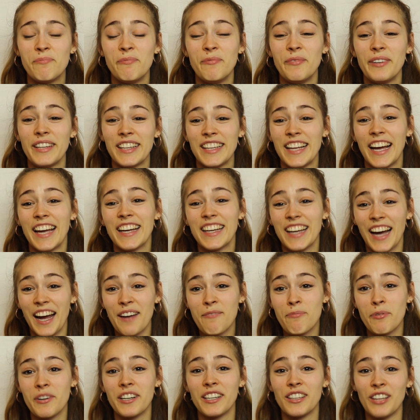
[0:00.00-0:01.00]
But like, I
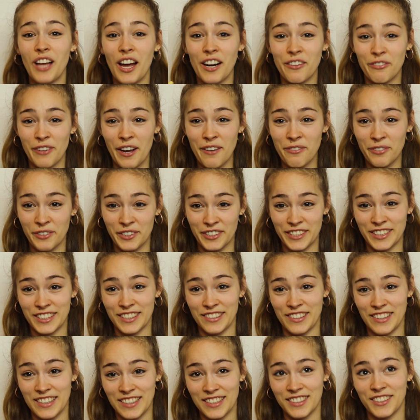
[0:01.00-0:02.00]
put a lot of effort
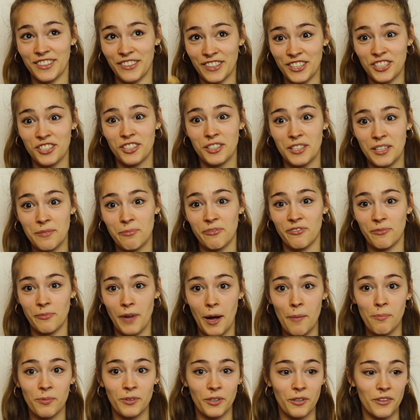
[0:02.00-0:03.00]
into these, so I should
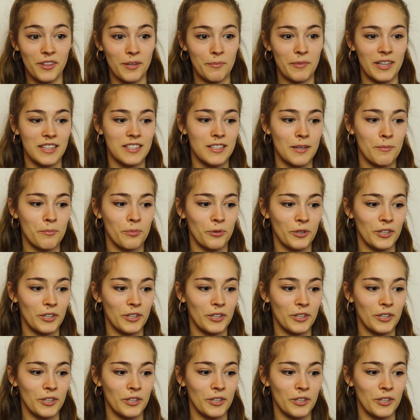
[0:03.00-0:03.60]
upload them at some